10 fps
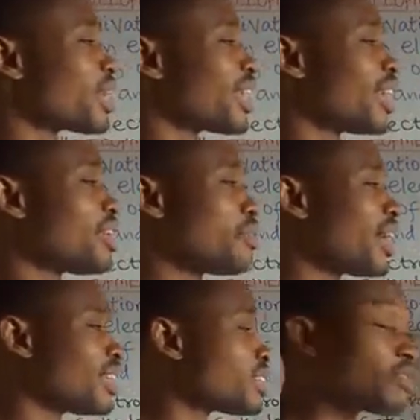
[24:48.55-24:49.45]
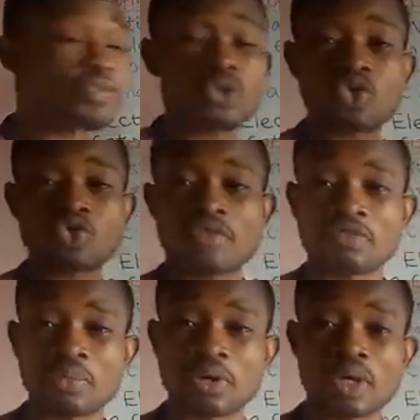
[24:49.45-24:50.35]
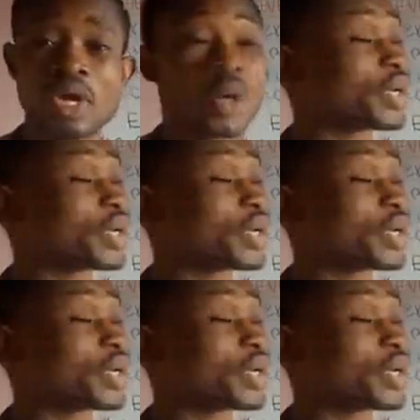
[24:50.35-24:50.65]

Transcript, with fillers: we can get the magnetic field strength from here.